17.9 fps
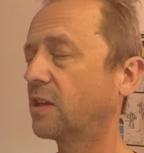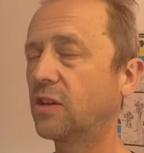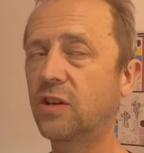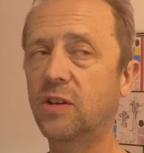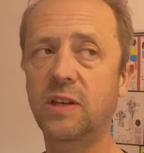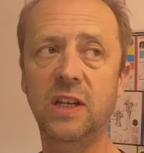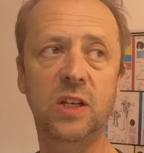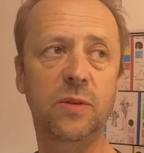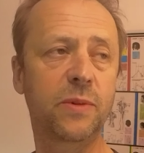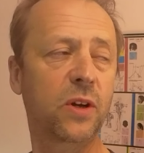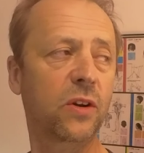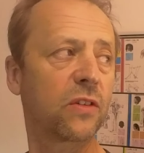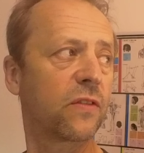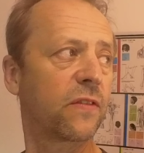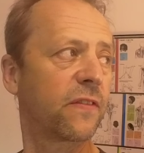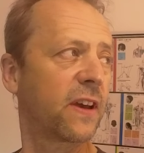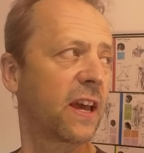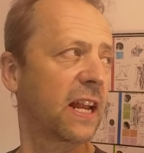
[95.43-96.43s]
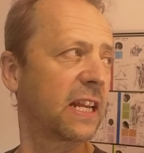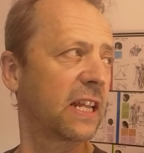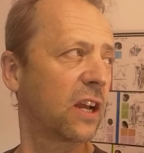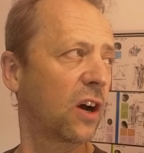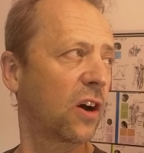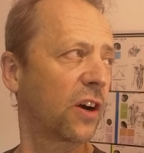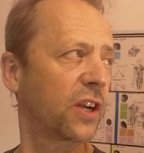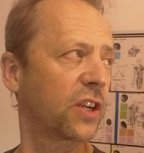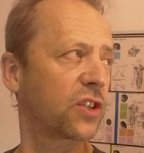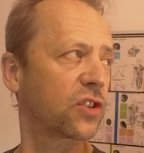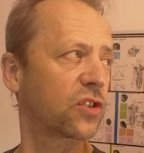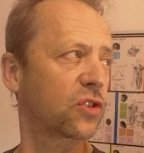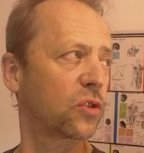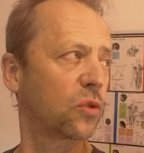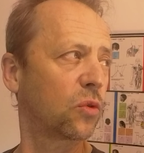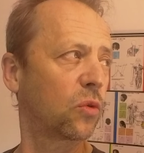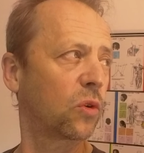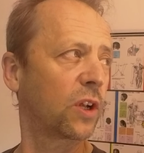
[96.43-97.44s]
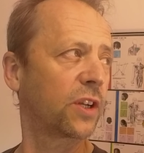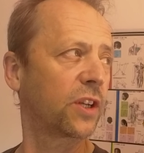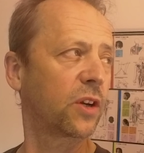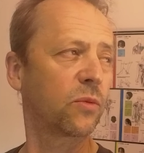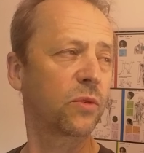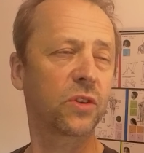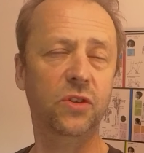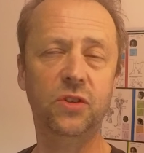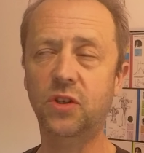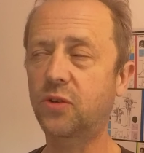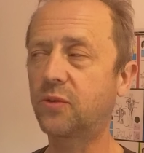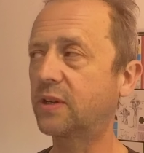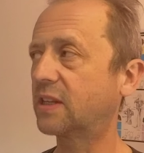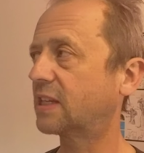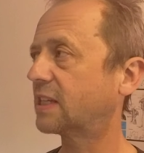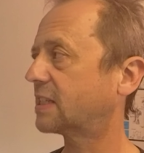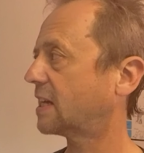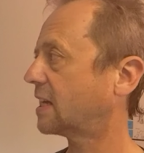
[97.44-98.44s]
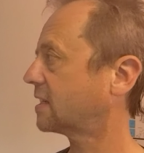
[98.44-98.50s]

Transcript: you'd need to be on a fairly high stool. I don't want you doing this